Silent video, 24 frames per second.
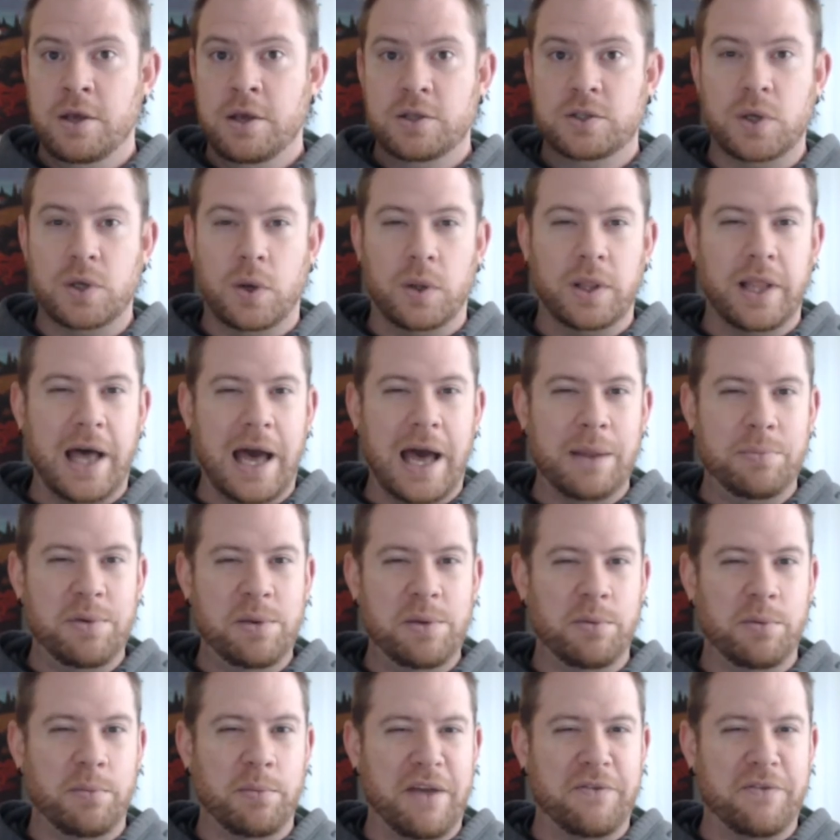So a lot of
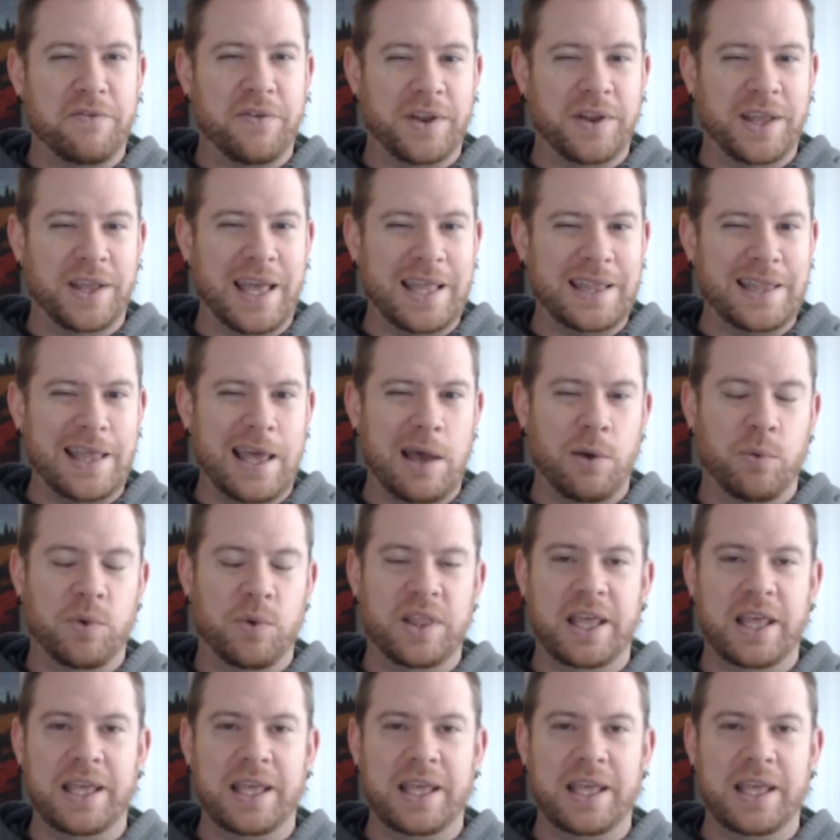people might forget that when